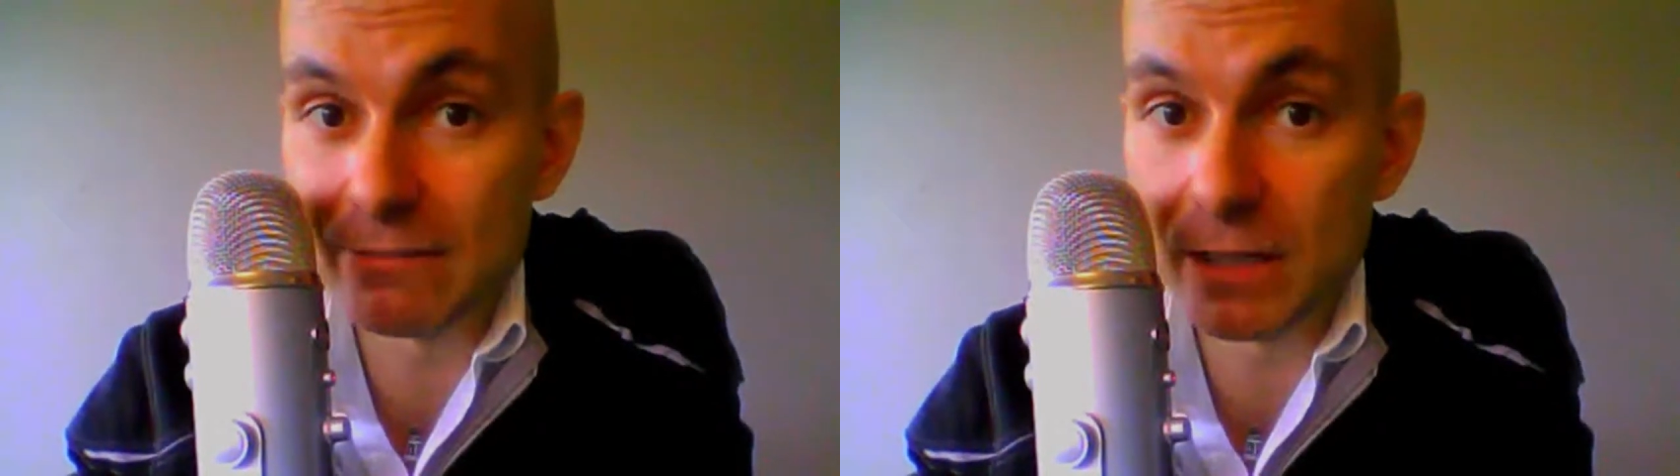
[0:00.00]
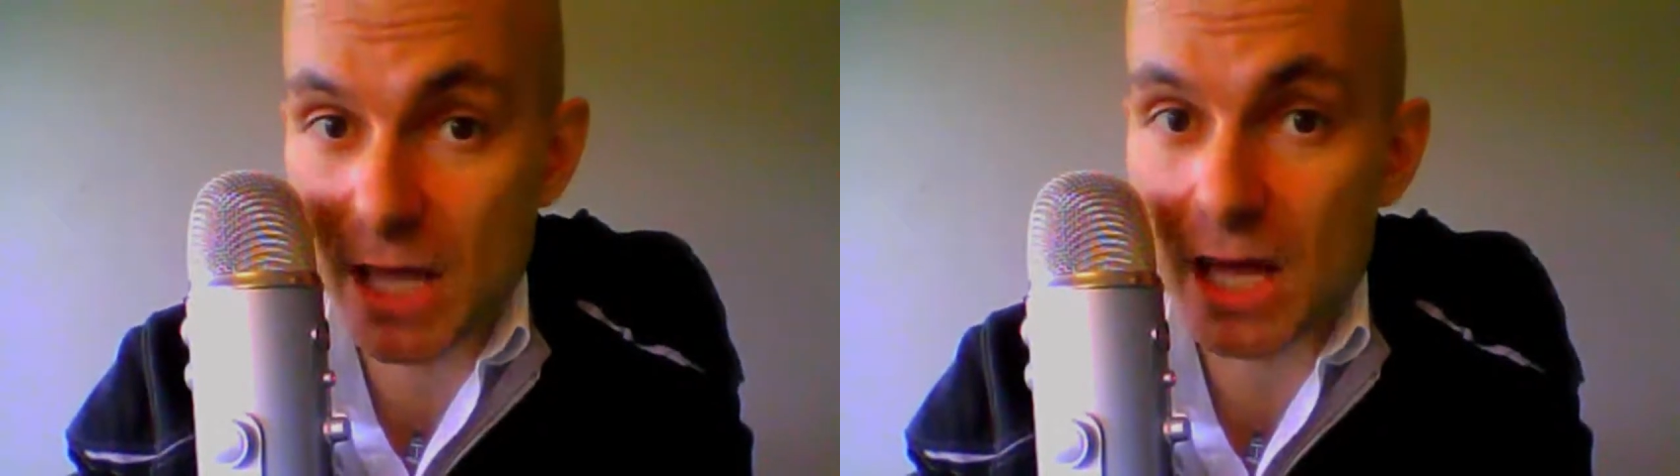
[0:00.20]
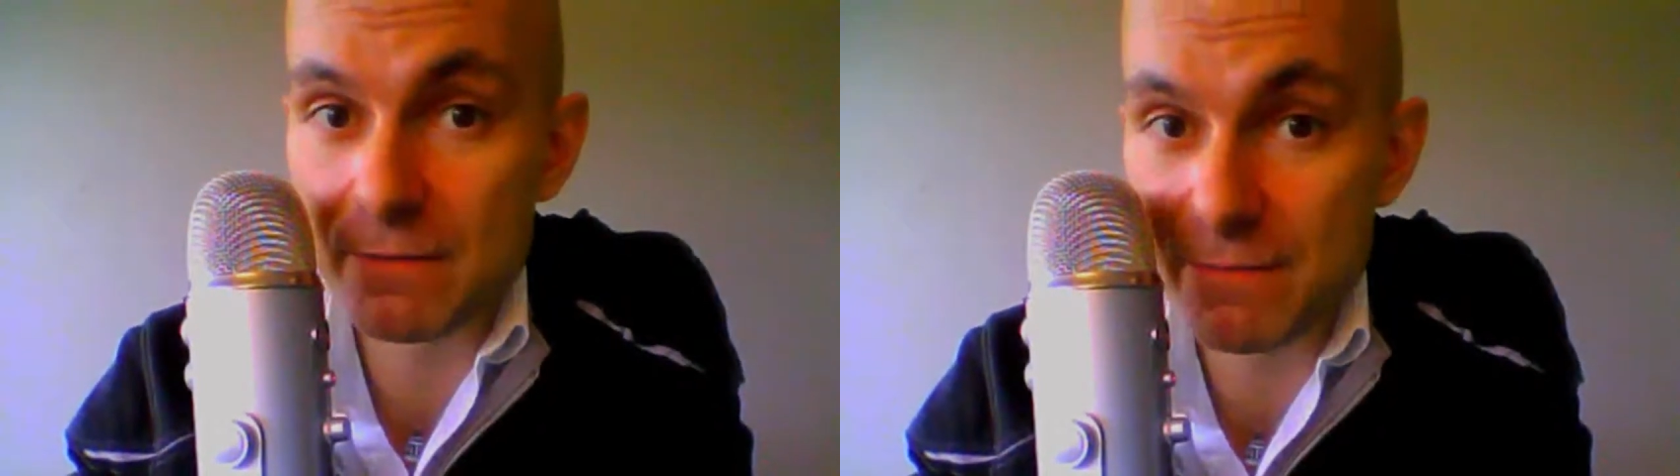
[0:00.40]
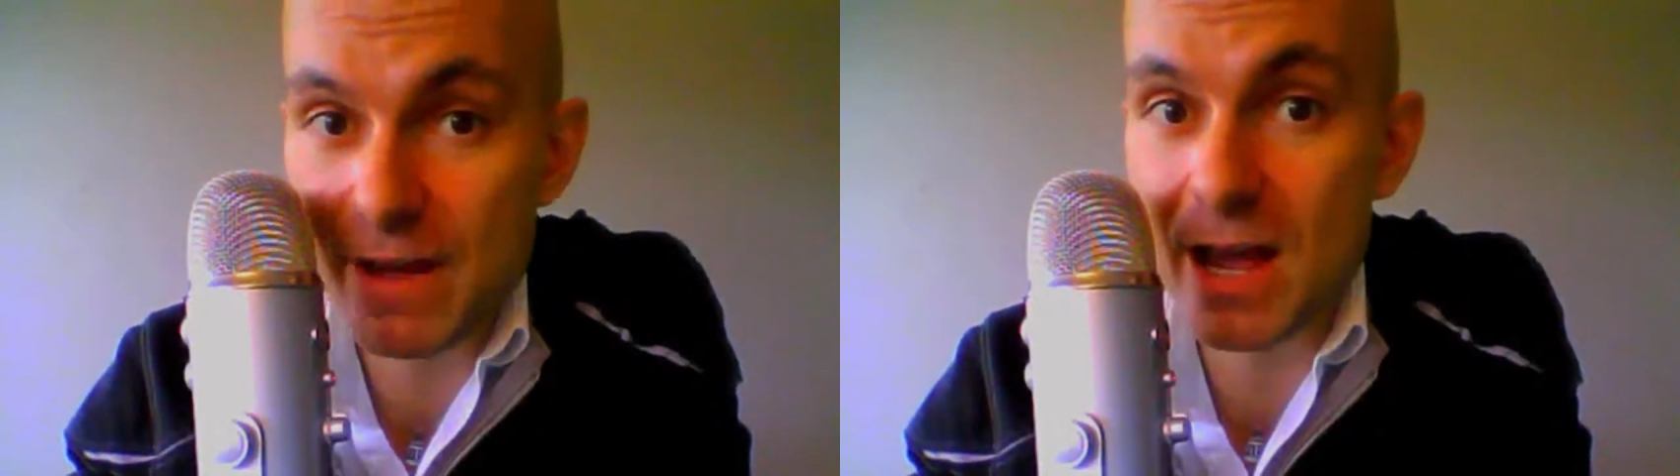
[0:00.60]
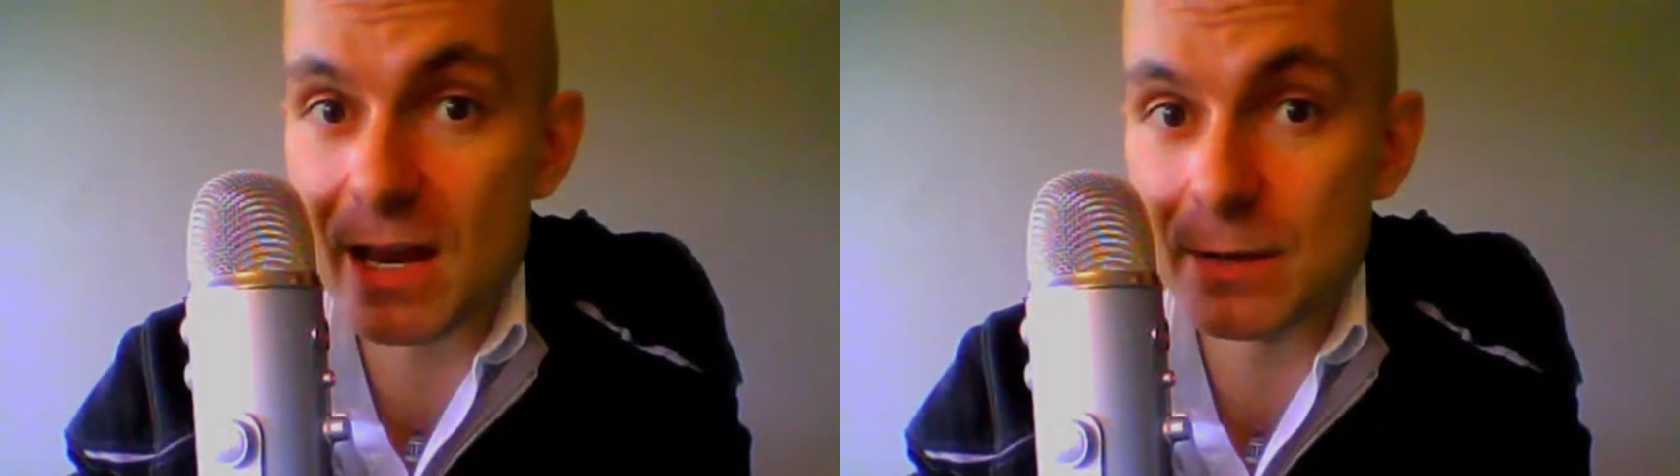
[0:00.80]
a lot of
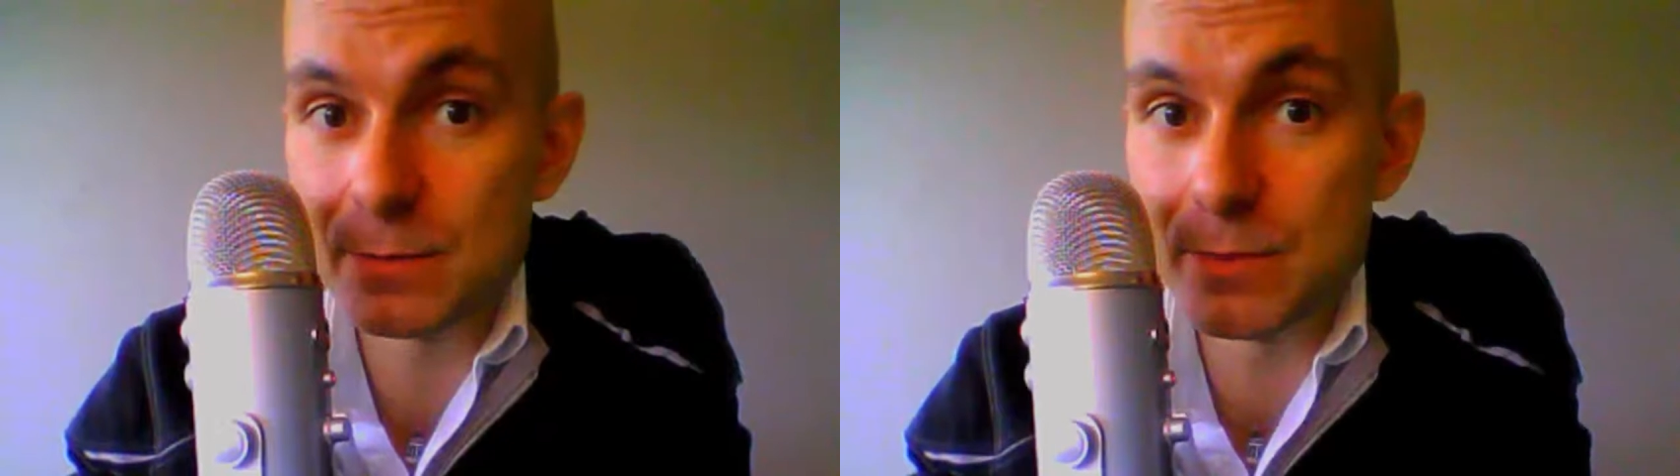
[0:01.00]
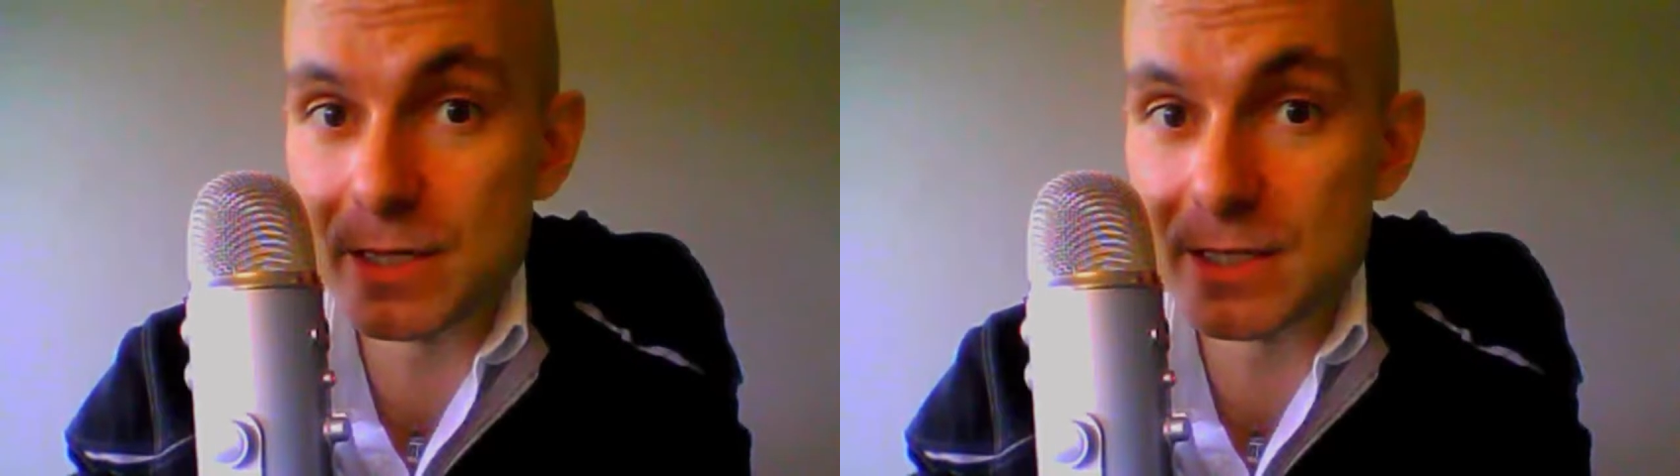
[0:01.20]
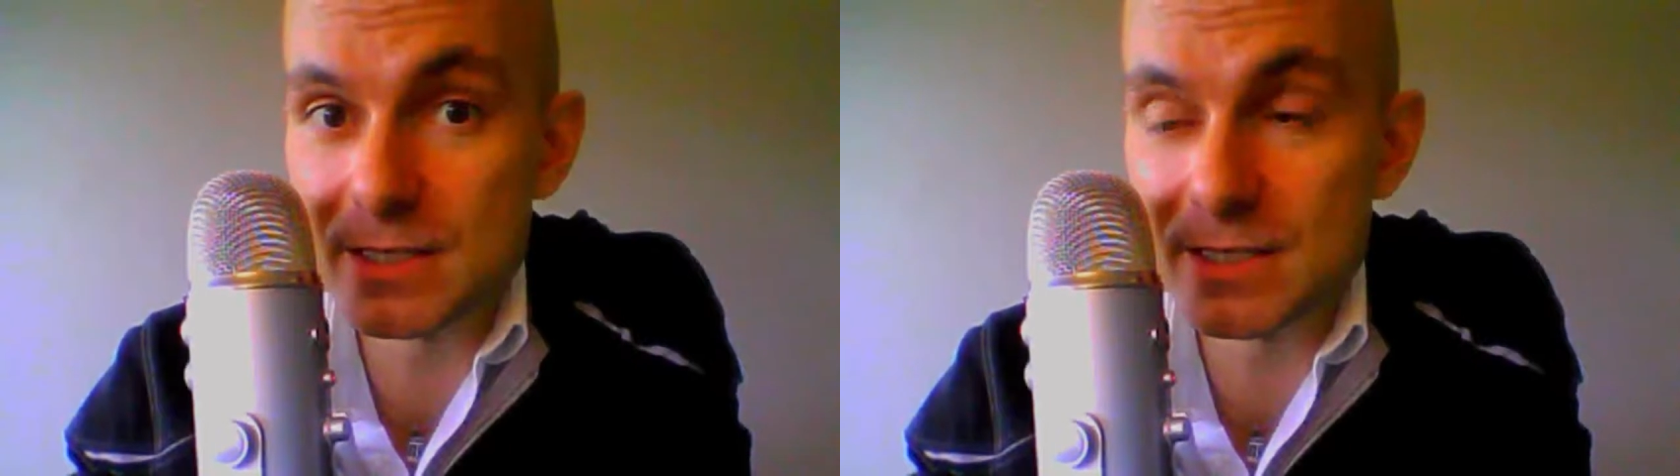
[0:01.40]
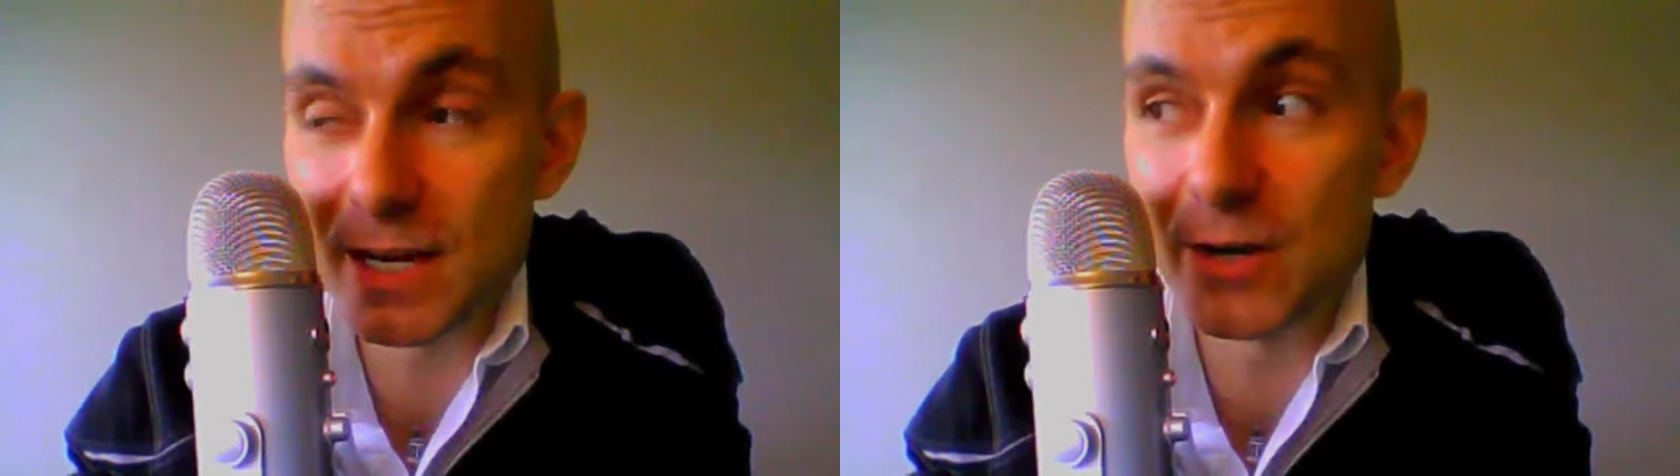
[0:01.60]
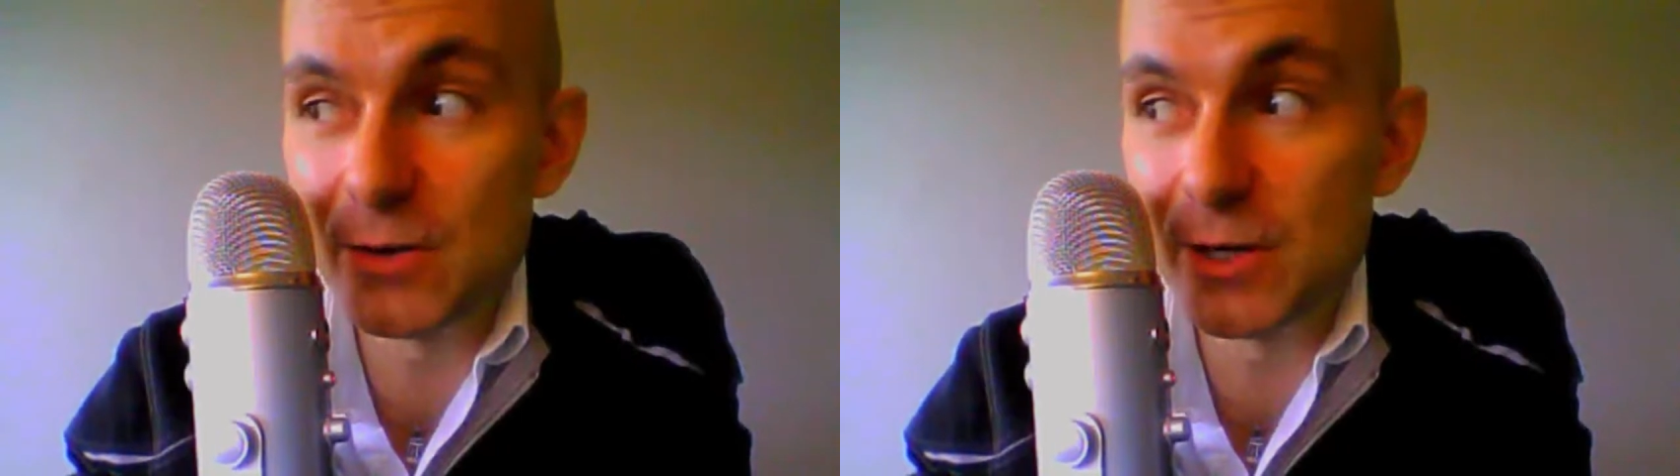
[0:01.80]
fat because
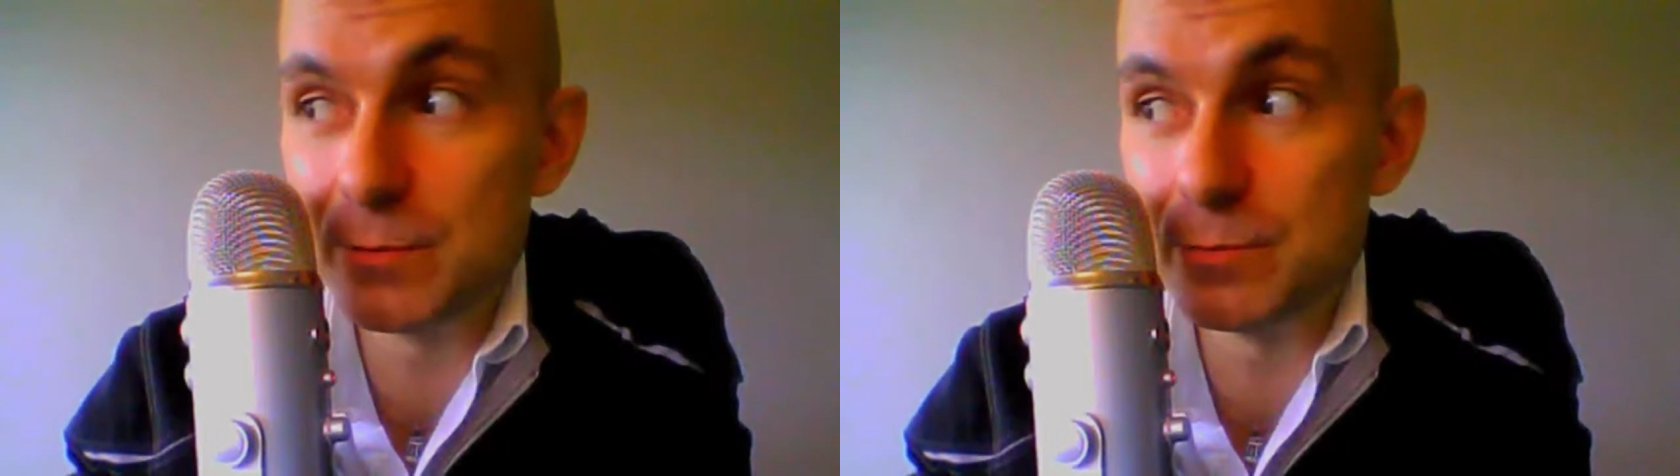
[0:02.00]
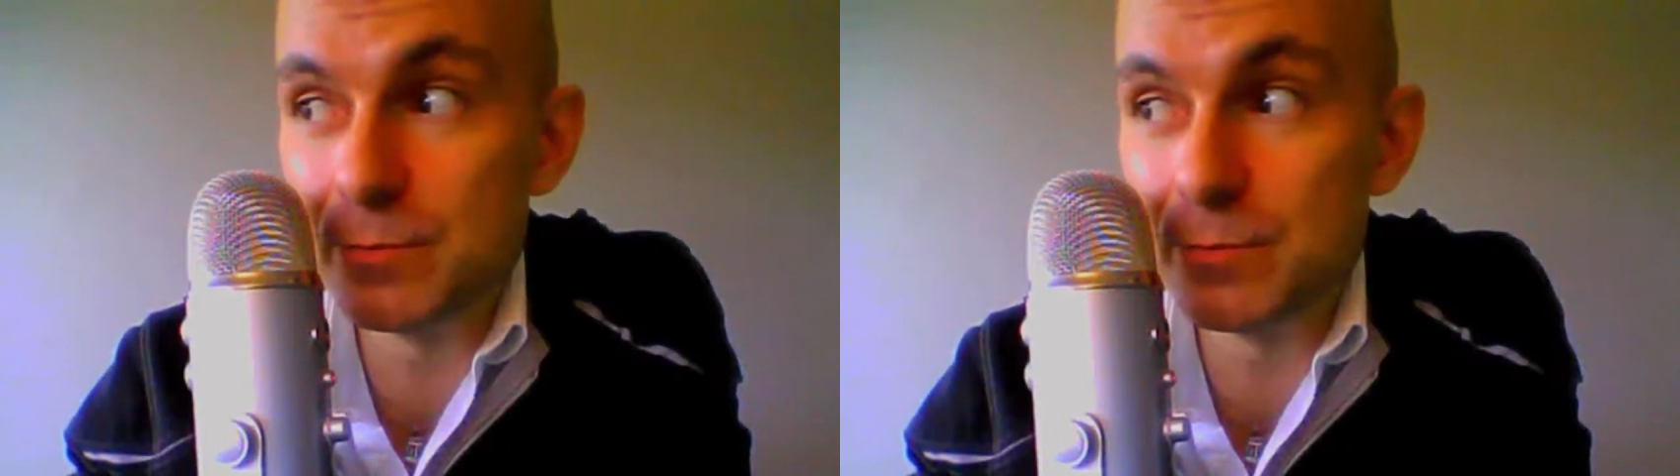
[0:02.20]
thyroid